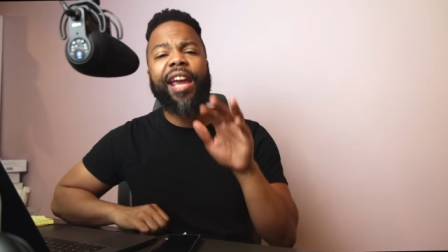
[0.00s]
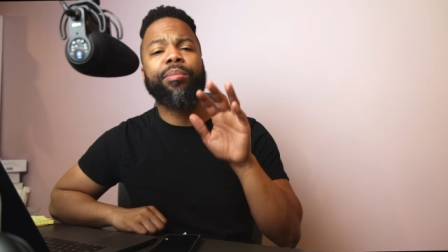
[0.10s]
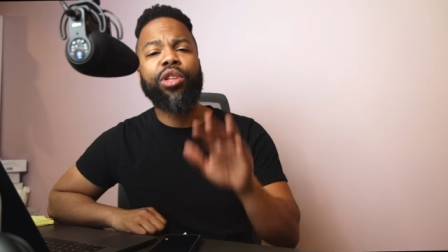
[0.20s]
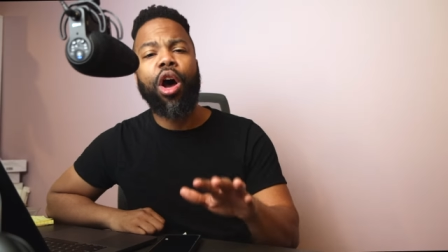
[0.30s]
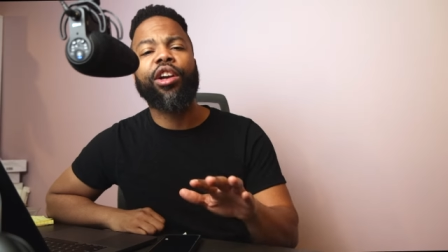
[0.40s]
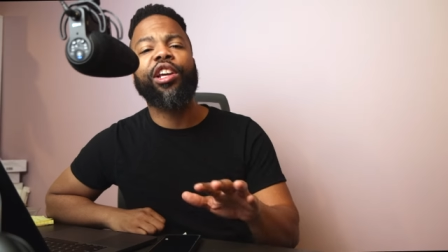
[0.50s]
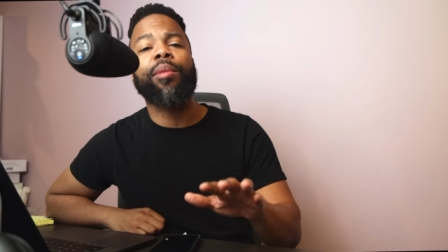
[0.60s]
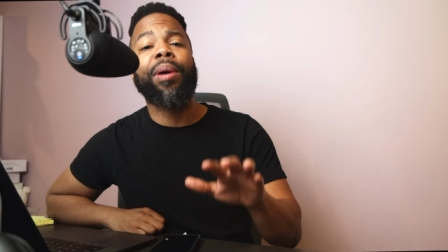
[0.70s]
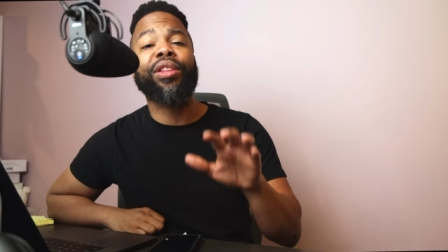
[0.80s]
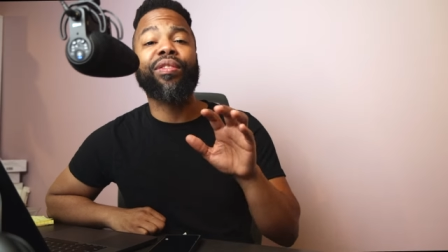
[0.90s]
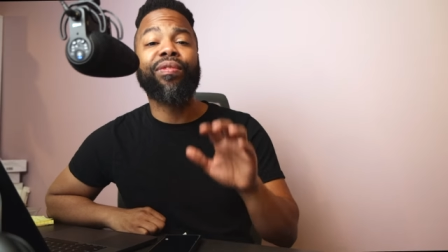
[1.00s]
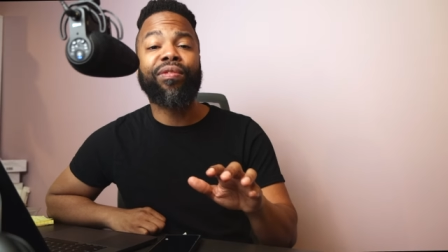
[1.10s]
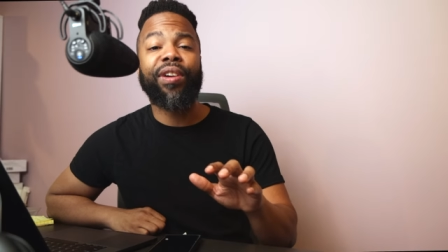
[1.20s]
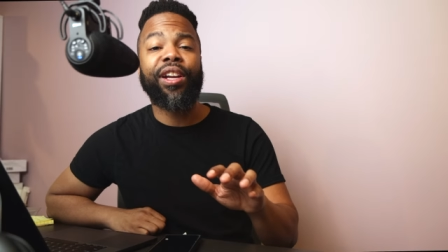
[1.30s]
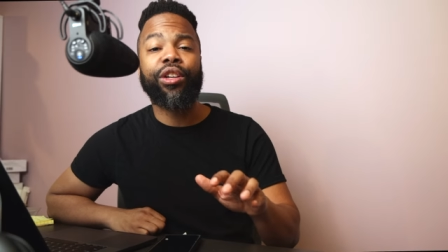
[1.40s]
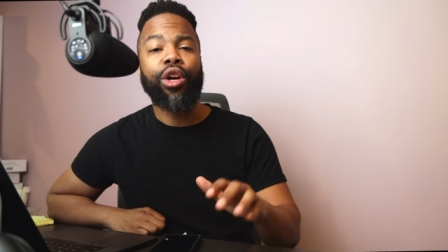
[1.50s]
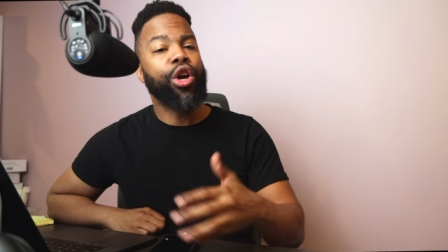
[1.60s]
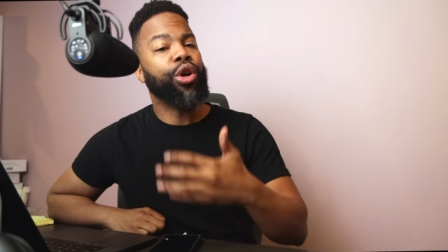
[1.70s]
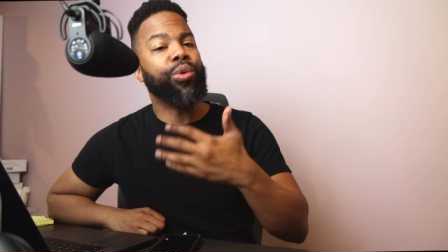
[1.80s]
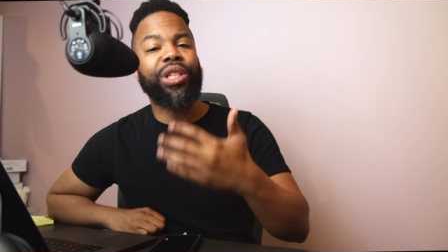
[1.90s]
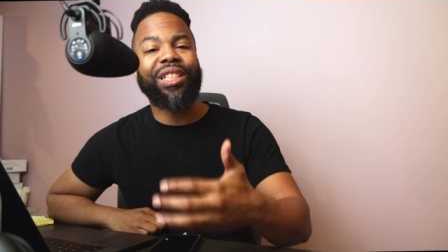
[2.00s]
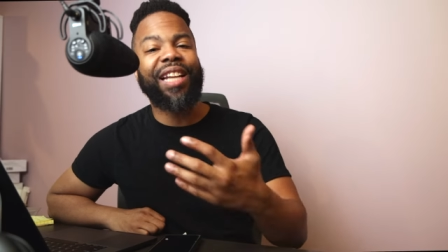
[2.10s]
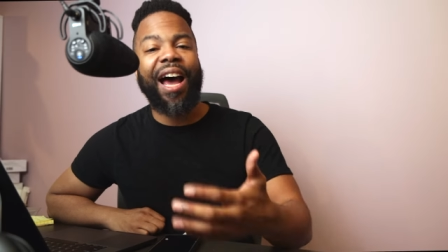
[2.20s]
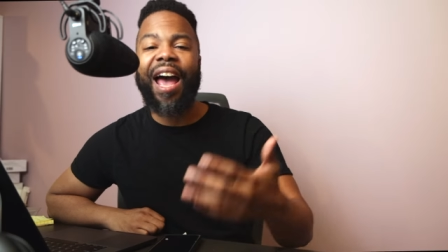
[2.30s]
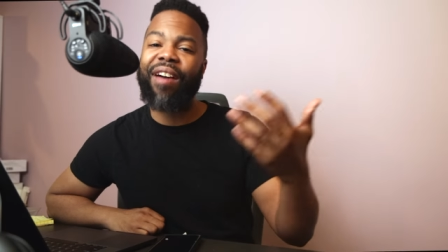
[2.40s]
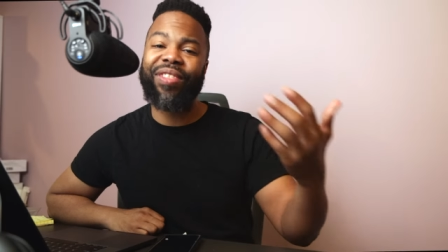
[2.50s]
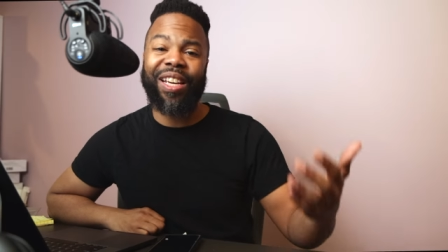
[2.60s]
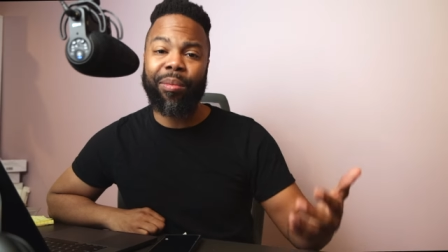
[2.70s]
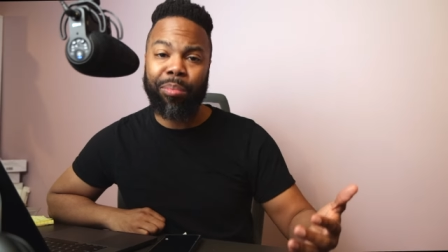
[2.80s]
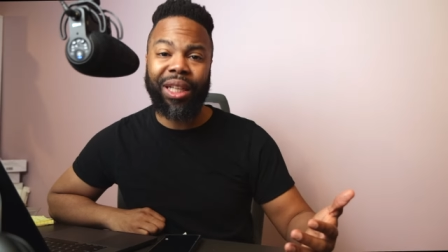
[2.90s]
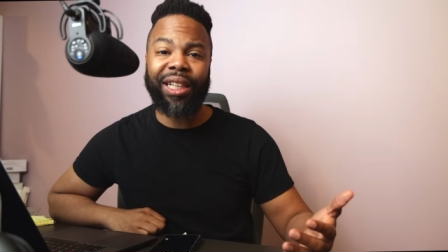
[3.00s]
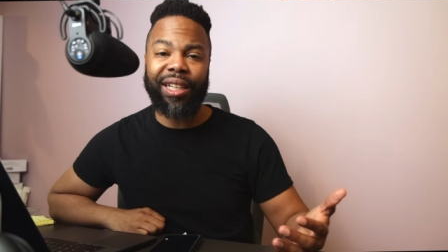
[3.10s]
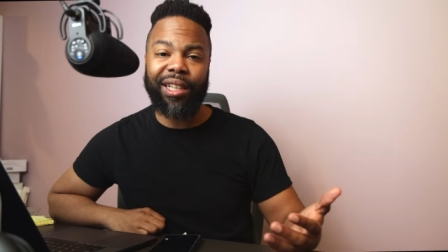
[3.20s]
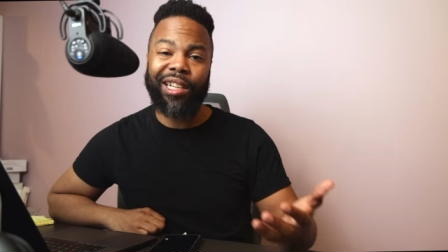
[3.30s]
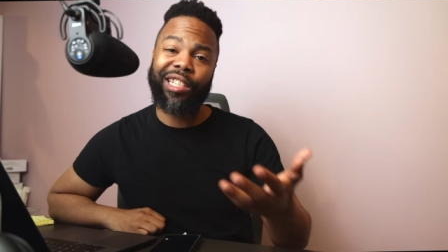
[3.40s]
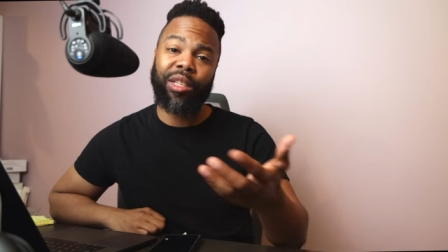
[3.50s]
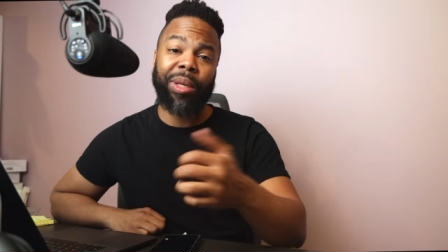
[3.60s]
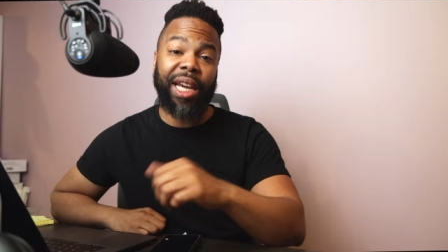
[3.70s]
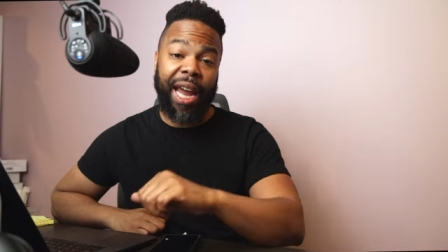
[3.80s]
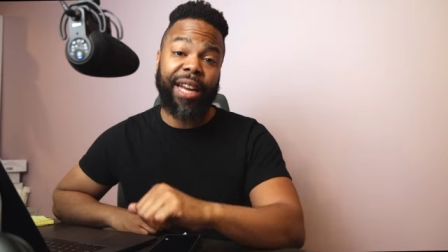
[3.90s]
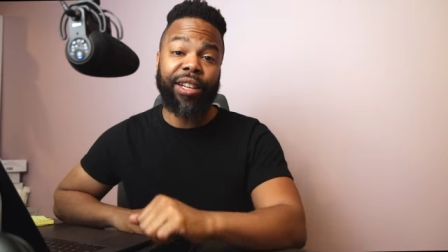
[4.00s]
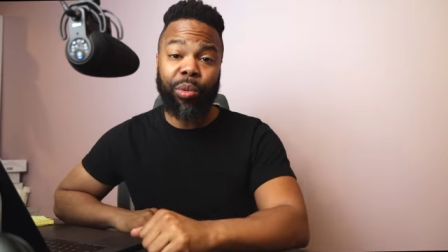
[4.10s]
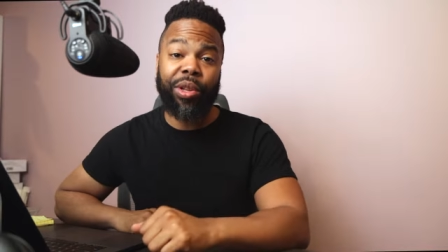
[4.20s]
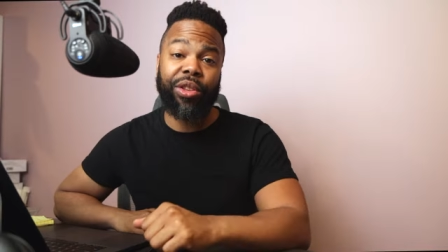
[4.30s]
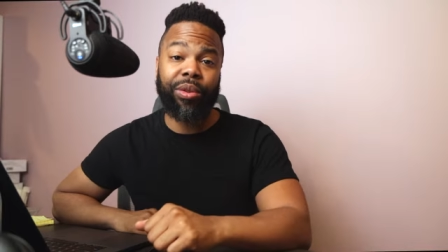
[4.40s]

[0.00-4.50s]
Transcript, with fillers: I am talking about the friend who does not have the ability to be candid with